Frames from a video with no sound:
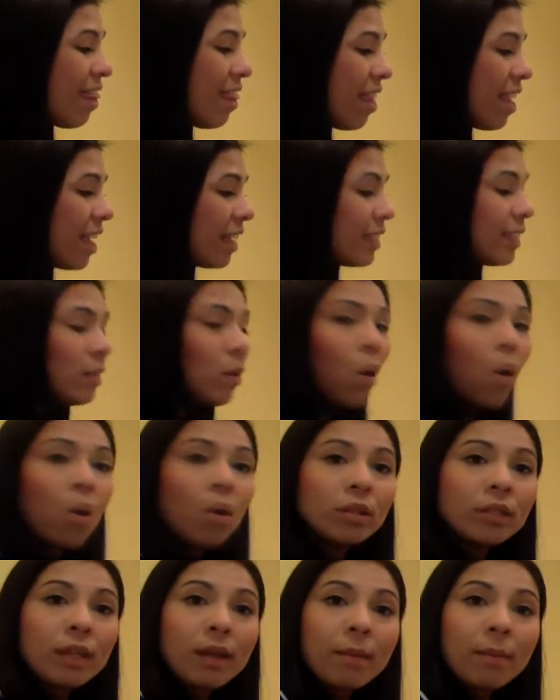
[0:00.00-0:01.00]
this
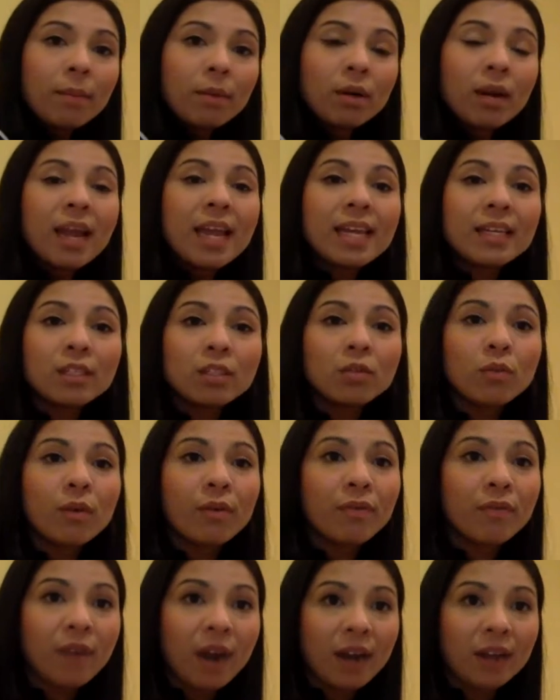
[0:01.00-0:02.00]
whole number into
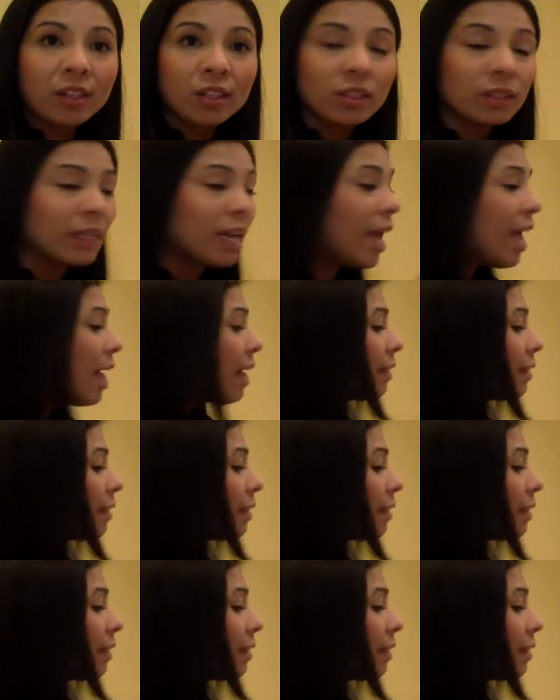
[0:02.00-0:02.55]
a fraction.